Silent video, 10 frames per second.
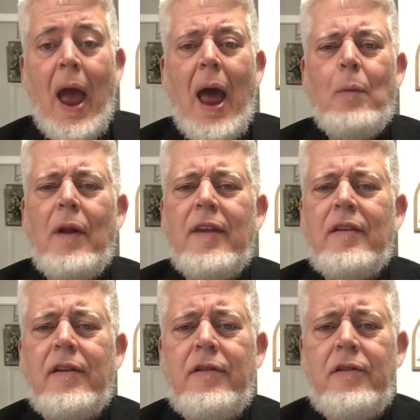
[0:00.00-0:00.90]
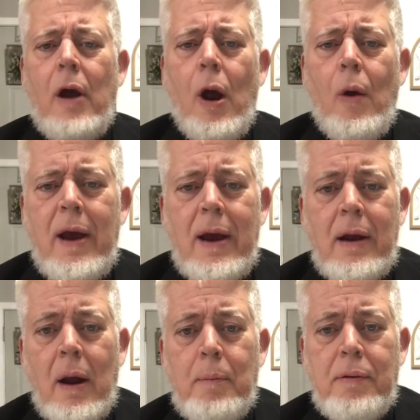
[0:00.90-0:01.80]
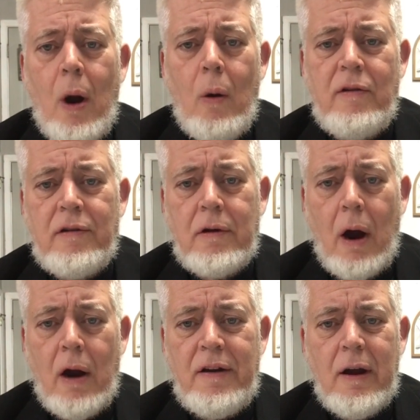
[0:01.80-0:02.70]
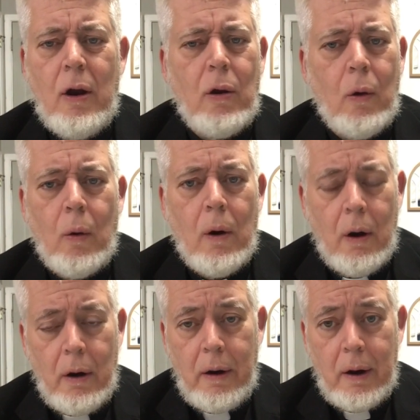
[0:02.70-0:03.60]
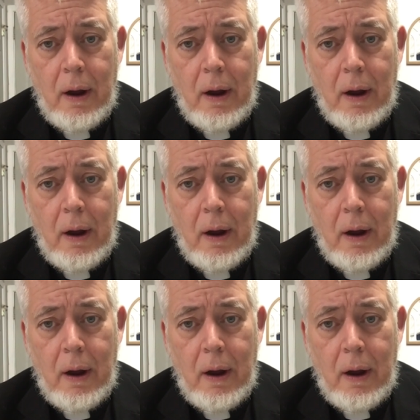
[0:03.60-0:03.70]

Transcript: And when the centurion approached our dear Lord,